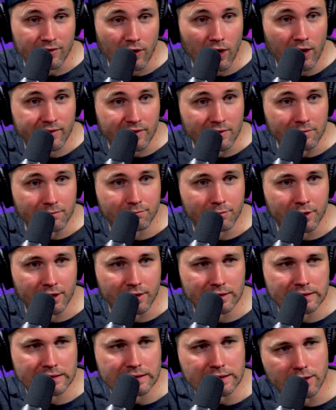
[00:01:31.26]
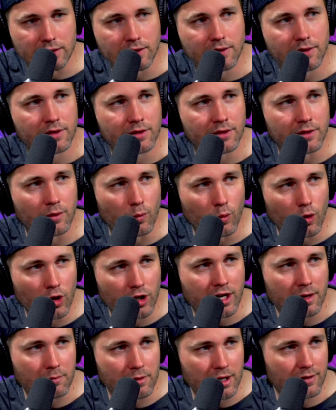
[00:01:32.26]
"Well, that's awesome," but ugh, I'm gonna have
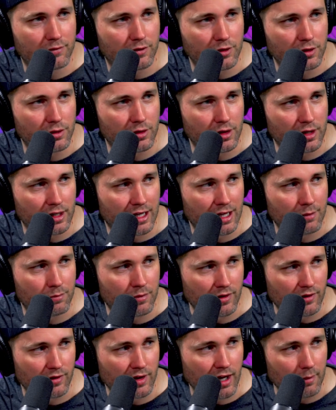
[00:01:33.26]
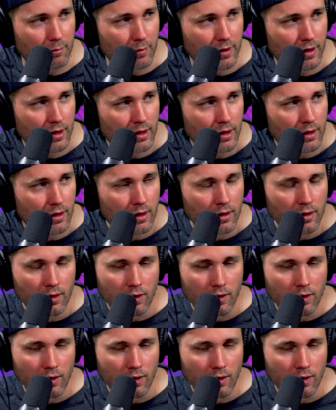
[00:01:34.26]
work to I'm gonna have to do to keep this up.